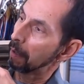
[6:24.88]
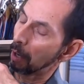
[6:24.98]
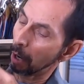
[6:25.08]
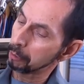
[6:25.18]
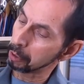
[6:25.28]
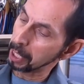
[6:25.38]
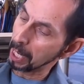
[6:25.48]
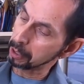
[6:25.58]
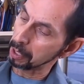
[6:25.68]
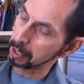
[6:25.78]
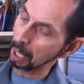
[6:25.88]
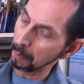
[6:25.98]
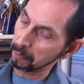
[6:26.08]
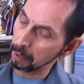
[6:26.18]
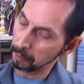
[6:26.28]
cartridge actually
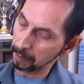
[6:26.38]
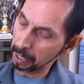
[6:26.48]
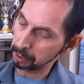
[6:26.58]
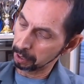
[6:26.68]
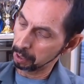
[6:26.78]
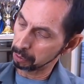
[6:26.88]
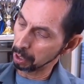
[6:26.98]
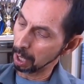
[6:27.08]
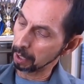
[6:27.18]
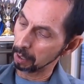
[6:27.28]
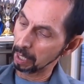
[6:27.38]
stops here. There's actually no shock here.